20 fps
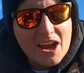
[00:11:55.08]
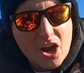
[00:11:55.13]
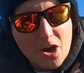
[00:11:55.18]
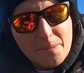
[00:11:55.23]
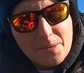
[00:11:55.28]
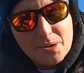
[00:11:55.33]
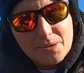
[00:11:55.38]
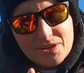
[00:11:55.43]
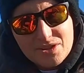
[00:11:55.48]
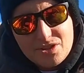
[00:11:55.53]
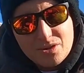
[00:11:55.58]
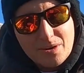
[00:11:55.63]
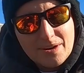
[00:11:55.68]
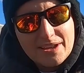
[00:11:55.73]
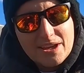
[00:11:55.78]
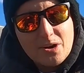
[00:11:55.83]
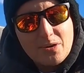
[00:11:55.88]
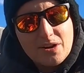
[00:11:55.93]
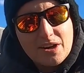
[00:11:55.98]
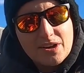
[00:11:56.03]
I hope you
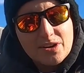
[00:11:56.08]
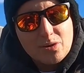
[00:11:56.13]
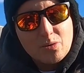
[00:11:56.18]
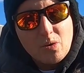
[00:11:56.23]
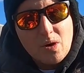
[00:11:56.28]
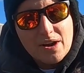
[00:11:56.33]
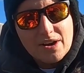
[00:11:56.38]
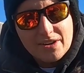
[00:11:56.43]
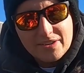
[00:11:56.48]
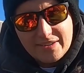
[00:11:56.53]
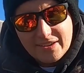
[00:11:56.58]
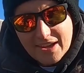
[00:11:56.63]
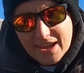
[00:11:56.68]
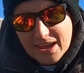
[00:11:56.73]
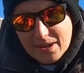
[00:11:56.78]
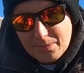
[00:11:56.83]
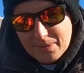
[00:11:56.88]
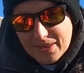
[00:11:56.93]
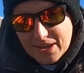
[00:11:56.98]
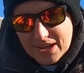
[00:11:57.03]
enjoyed going underwater
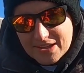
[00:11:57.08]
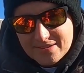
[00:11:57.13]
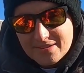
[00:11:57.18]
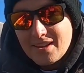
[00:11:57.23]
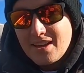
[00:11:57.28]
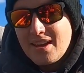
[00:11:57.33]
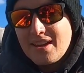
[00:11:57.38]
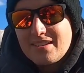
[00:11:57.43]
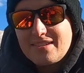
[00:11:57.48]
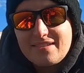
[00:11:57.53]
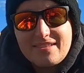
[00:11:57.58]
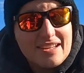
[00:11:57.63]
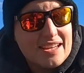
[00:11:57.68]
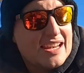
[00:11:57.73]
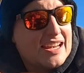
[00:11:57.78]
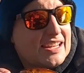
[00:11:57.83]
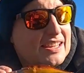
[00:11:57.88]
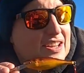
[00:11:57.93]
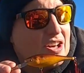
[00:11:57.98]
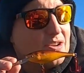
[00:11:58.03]
today with us,
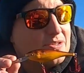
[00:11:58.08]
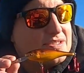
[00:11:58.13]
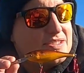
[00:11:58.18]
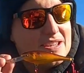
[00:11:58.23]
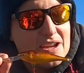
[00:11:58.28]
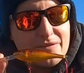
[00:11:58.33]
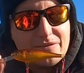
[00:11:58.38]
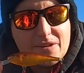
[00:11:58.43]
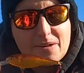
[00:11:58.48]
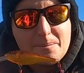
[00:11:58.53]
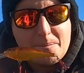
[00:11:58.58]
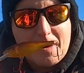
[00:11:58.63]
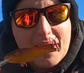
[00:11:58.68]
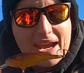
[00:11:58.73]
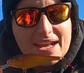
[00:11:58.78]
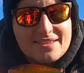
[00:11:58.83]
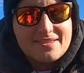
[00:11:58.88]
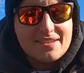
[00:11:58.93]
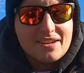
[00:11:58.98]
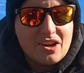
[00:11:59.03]
seeing those different
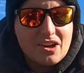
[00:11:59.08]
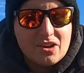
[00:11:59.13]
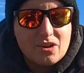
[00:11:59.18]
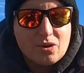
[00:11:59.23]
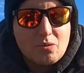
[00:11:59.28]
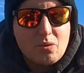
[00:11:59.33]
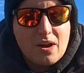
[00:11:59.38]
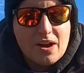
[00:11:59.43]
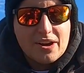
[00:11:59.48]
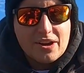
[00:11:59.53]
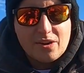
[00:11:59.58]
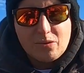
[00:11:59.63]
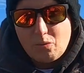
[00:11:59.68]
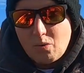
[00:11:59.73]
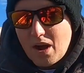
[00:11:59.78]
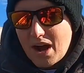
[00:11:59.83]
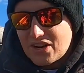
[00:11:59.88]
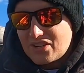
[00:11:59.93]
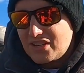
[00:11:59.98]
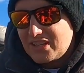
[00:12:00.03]
baits underwater,
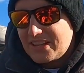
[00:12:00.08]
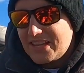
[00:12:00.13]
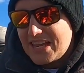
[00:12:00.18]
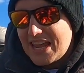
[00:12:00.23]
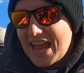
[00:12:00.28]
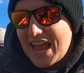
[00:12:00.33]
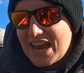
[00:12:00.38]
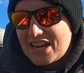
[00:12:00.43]
watching the